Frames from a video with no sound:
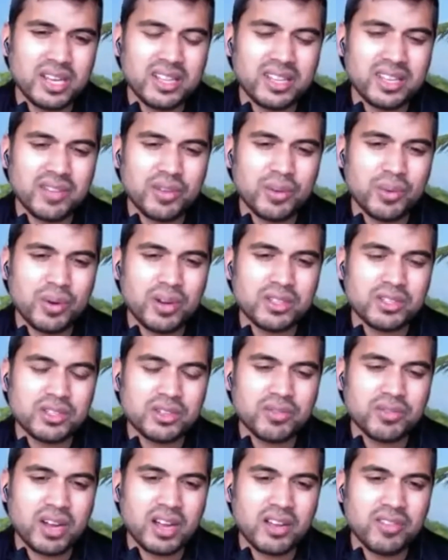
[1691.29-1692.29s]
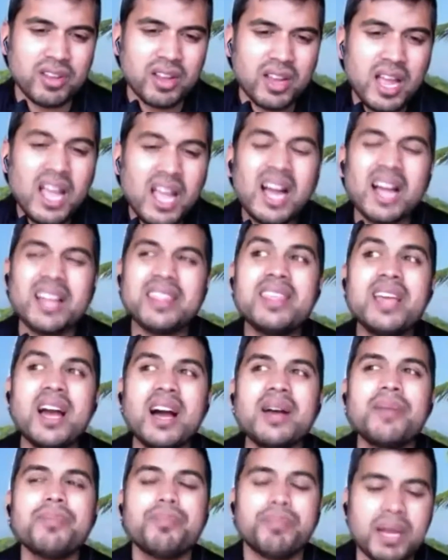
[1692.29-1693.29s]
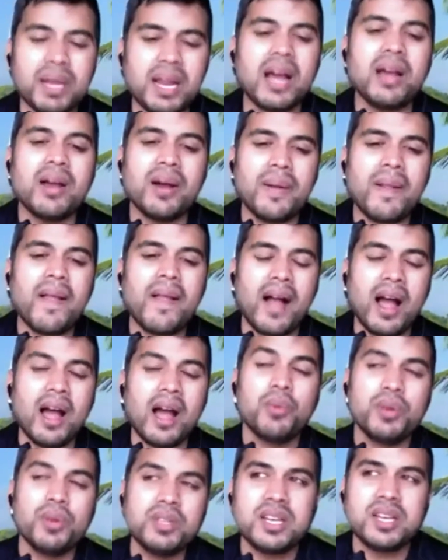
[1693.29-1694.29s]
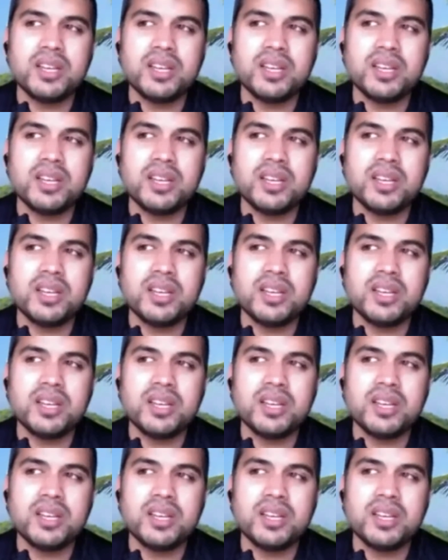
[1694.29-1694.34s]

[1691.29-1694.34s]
Like if you want to survive. The but I will tell